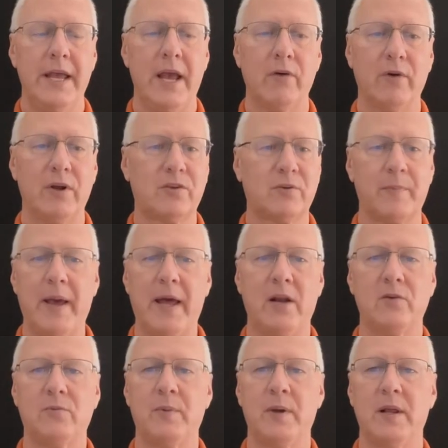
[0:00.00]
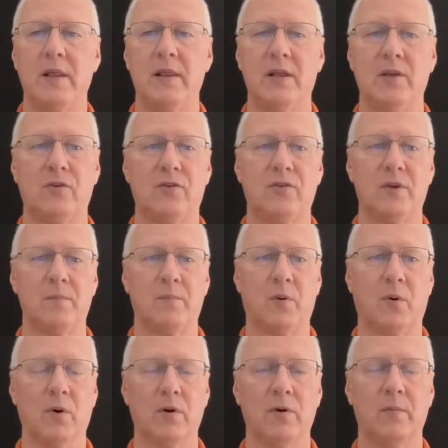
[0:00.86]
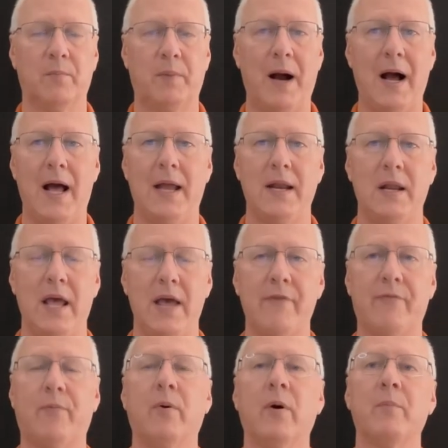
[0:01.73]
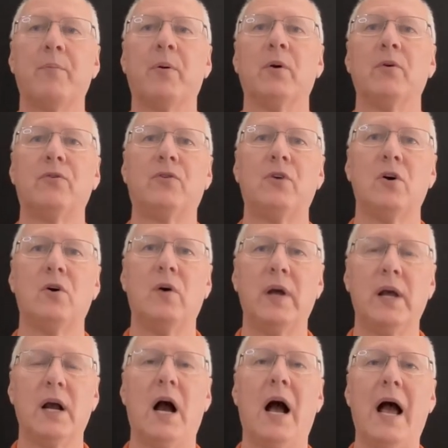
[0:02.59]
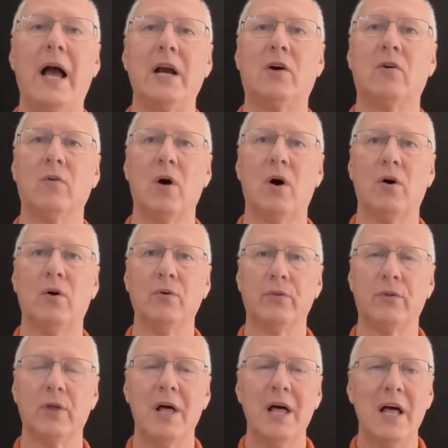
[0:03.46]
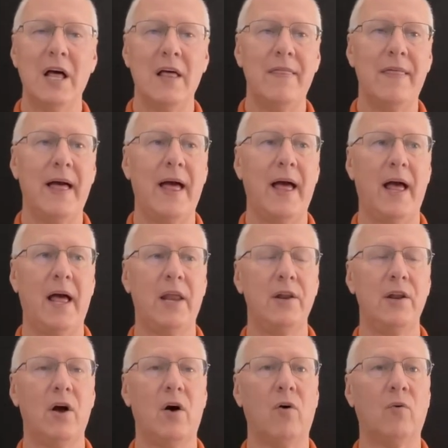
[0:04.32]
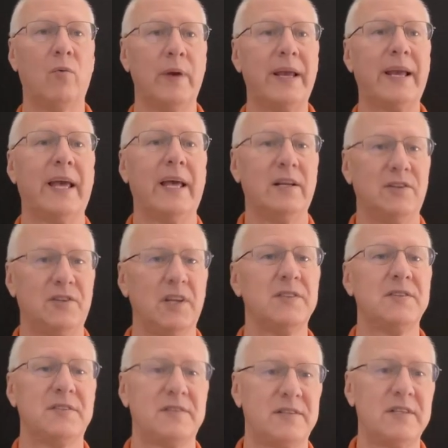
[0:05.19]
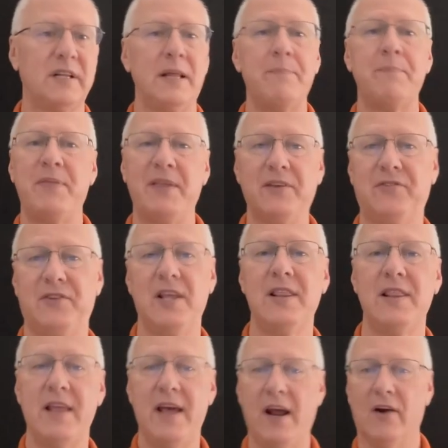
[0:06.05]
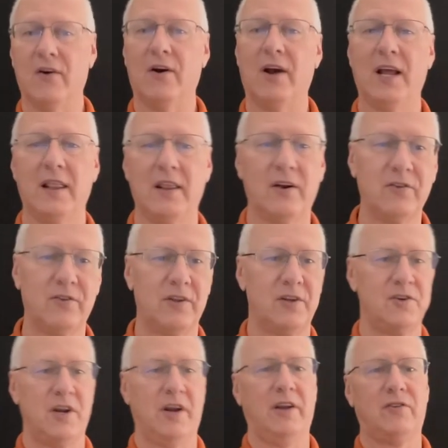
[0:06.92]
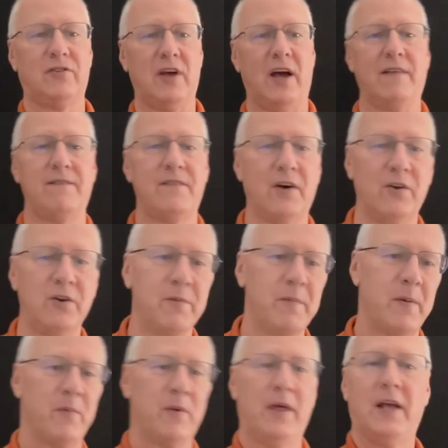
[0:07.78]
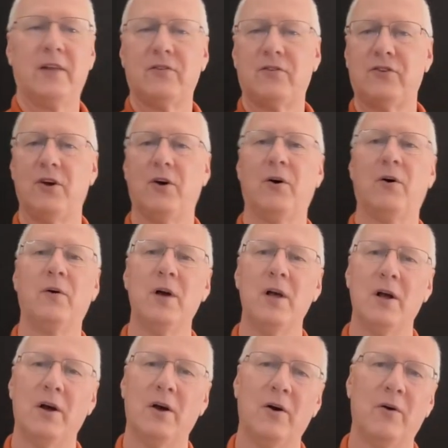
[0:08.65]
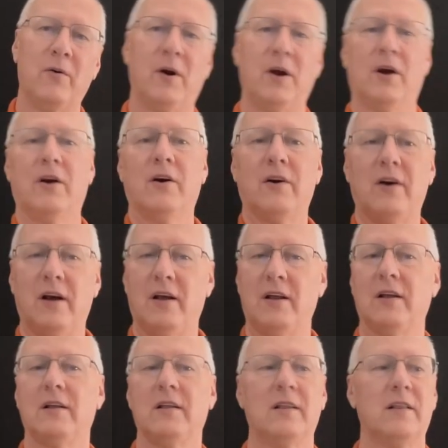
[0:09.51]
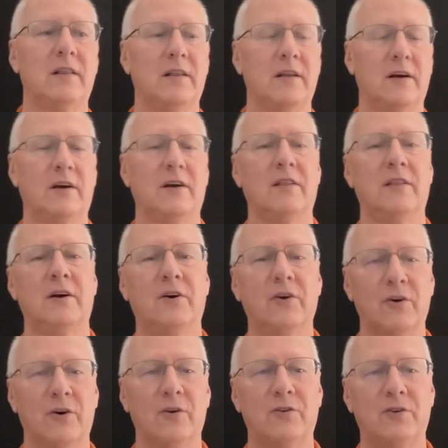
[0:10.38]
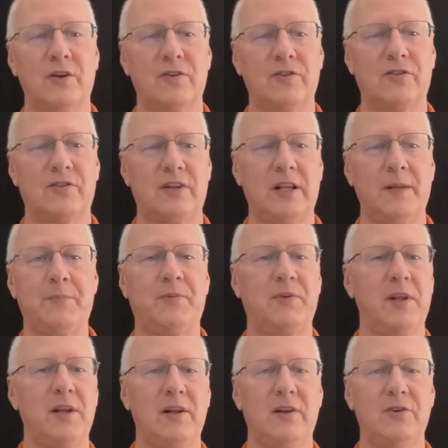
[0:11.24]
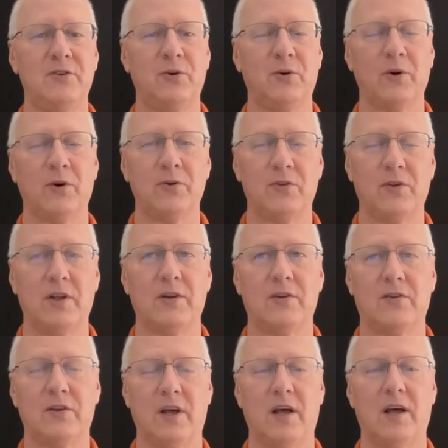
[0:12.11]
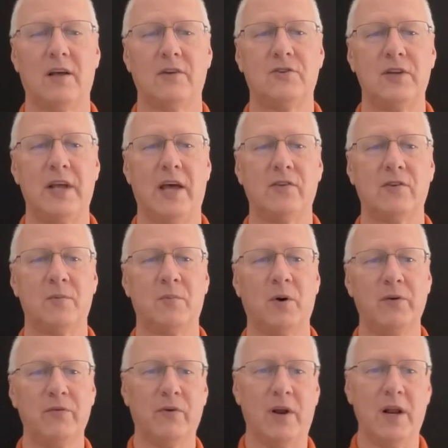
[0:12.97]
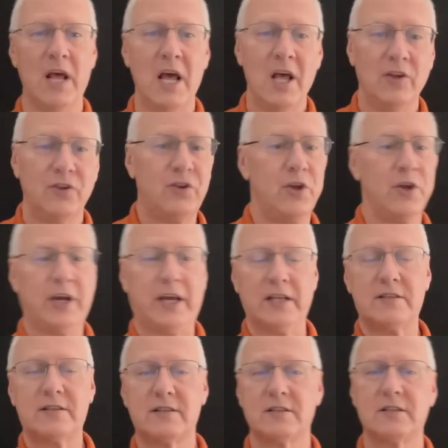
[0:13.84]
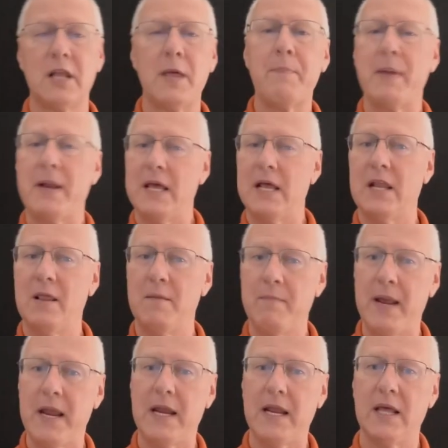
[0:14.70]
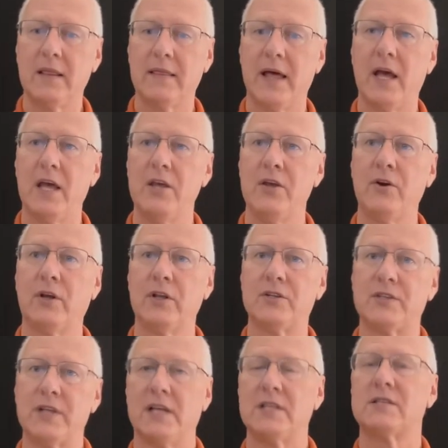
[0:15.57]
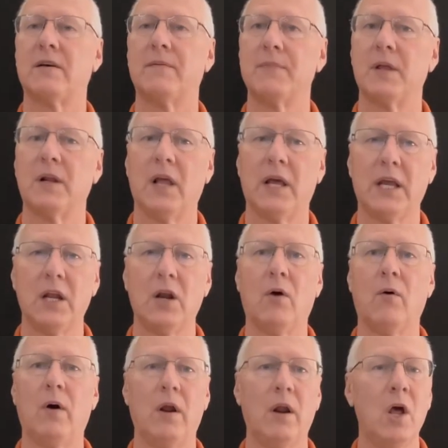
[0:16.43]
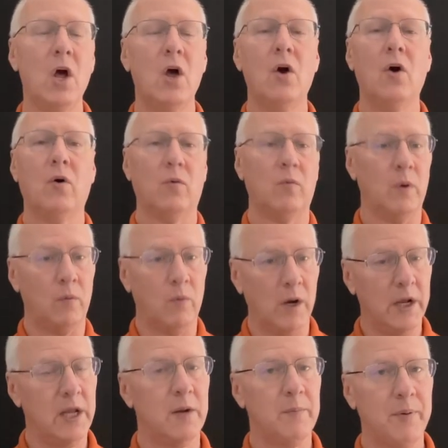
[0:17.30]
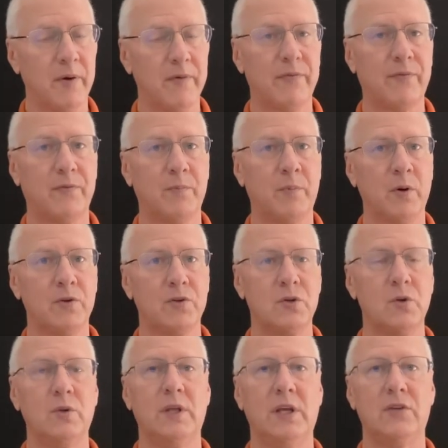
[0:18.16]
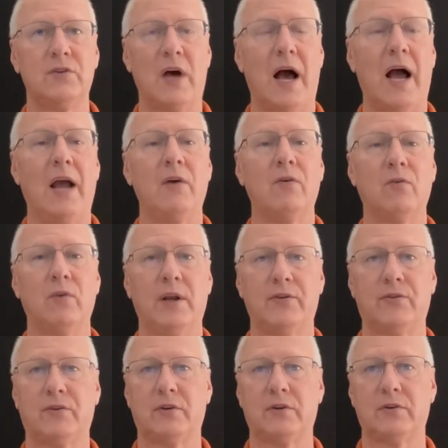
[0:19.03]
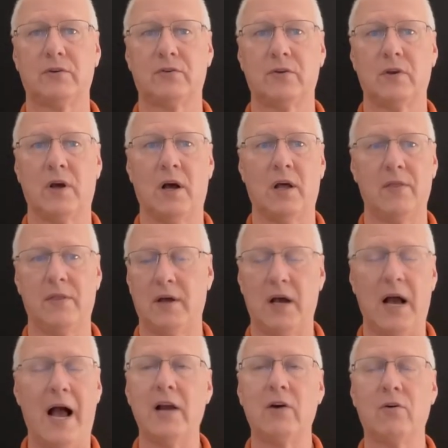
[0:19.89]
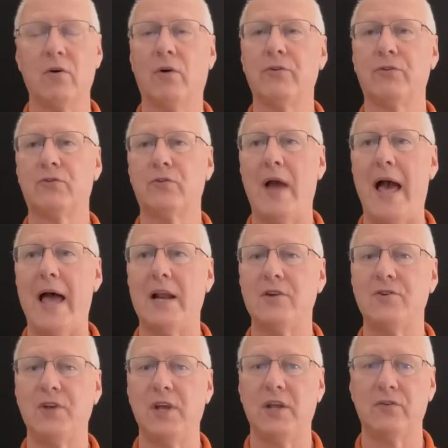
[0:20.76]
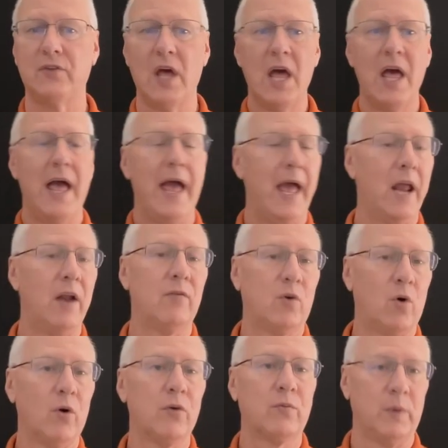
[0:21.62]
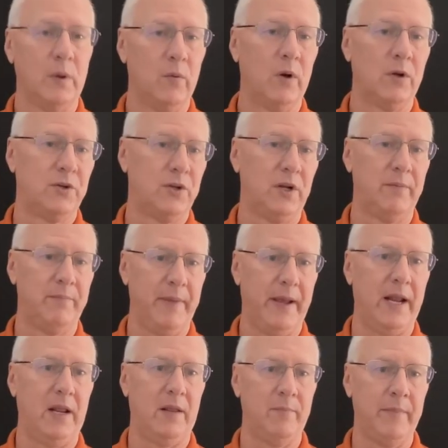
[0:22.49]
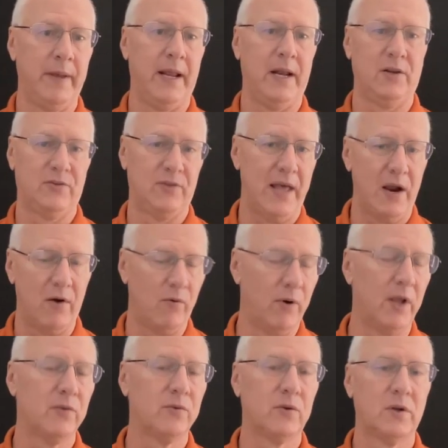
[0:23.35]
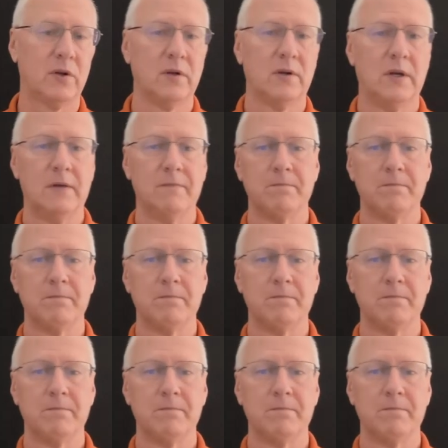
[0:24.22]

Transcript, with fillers: Yeah, risk management, this is important. But if we're pursuing high growth, then we can just slip this in there, right? There's the Jerry Seinfeld. You remember that show where uh, the, the, girl just slips into George that uh, she has a boyfriend? So you could slip it in the meeting that you could say something like, you know what, we want you to pursue these high risks, uh, the high growth strategies. And of course, we want you to man manage that risk.